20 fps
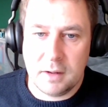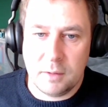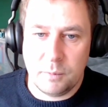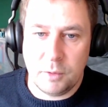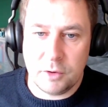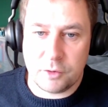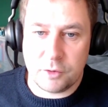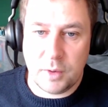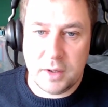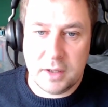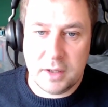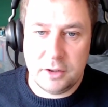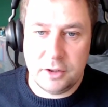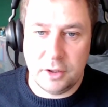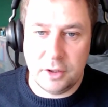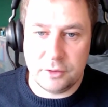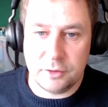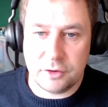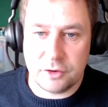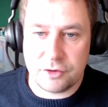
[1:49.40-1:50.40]
which we can
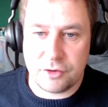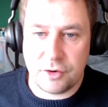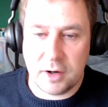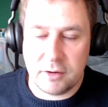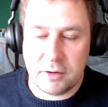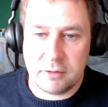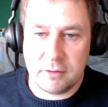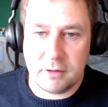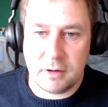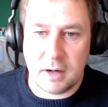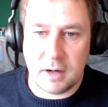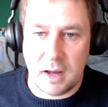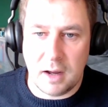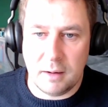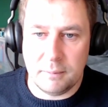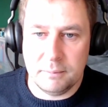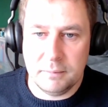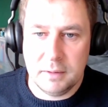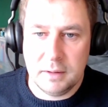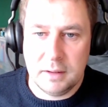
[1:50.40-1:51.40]
use to trigger an
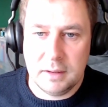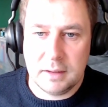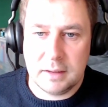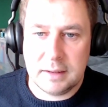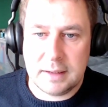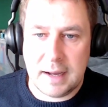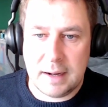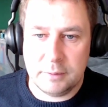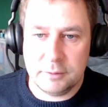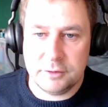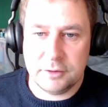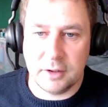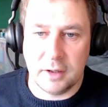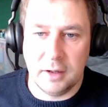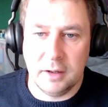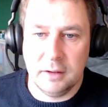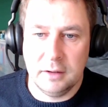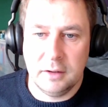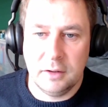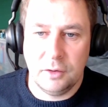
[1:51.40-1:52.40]
alarm,
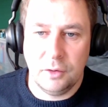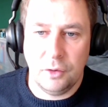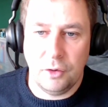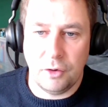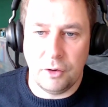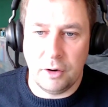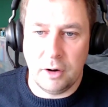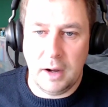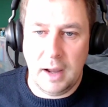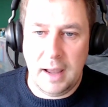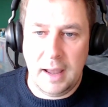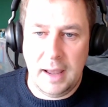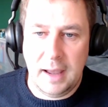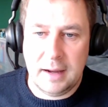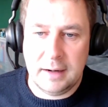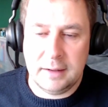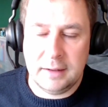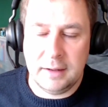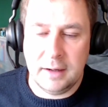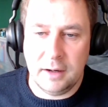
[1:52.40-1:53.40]
counter, or
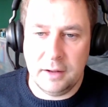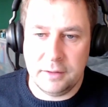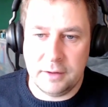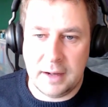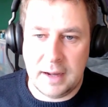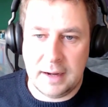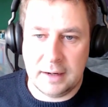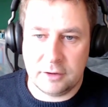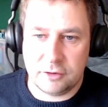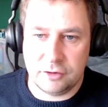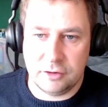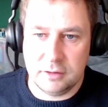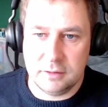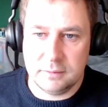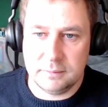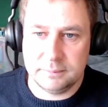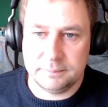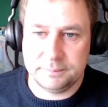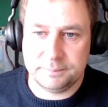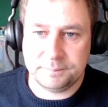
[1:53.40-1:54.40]
any other action.
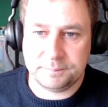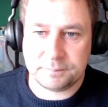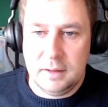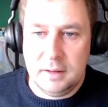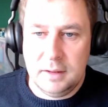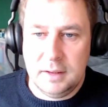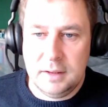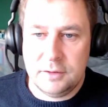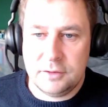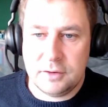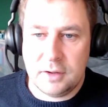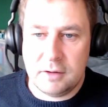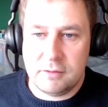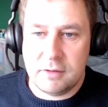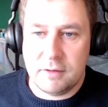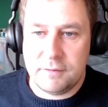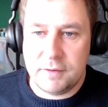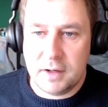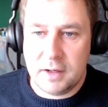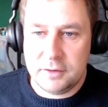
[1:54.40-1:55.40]
It's a
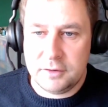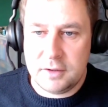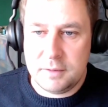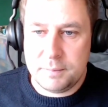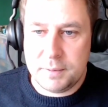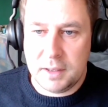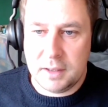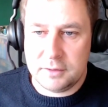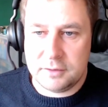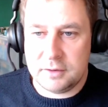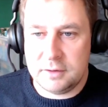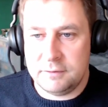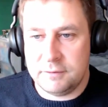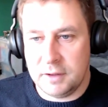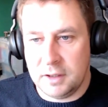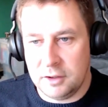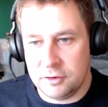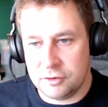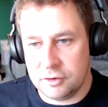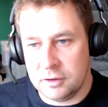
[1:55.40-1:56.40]
reverse-Percy
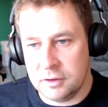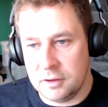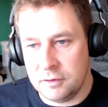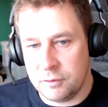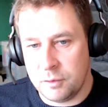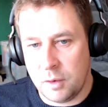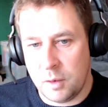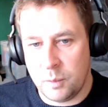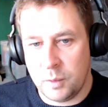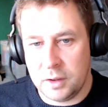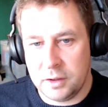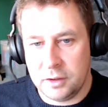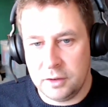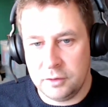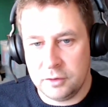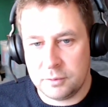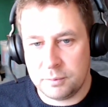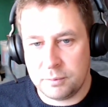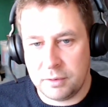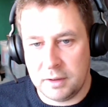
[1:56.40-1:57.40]
version of what we
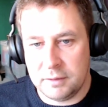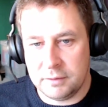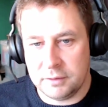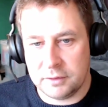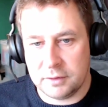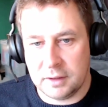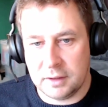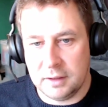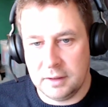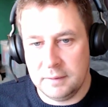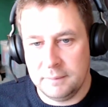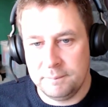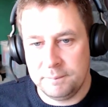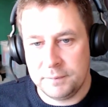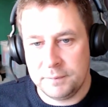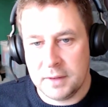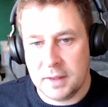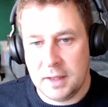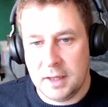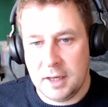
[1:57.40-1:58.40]
used previously,
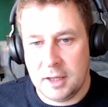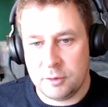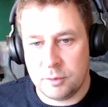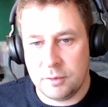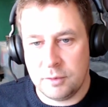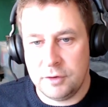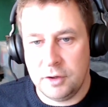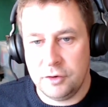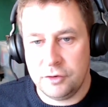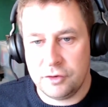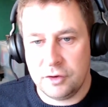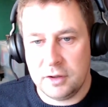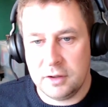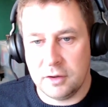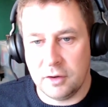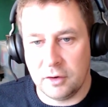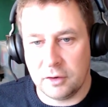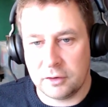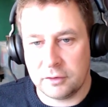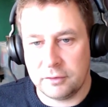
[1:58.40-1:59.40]
as we've usually
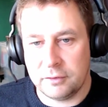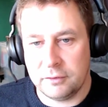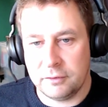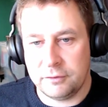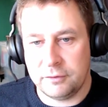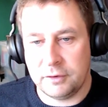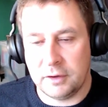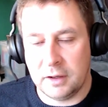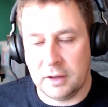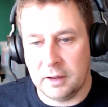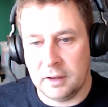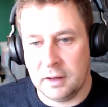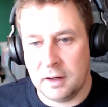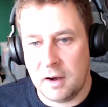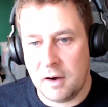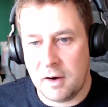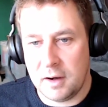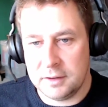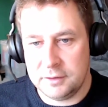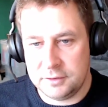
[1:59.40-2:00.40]
looked for
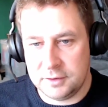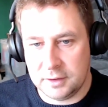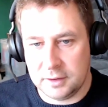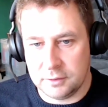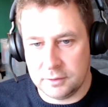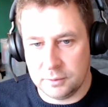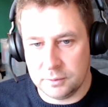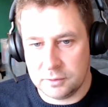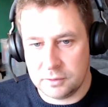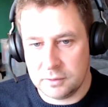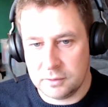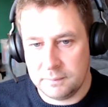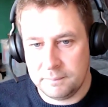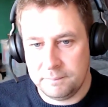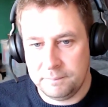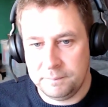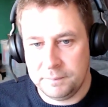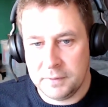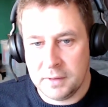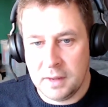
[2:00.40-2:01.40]
high signals.
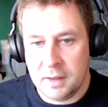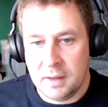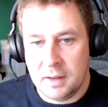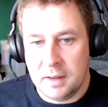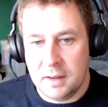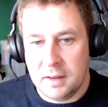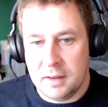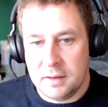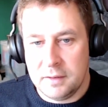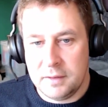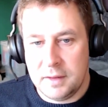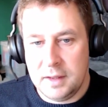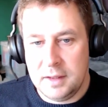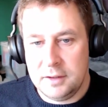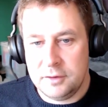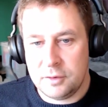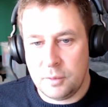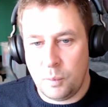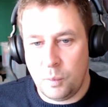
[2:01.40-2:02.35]
These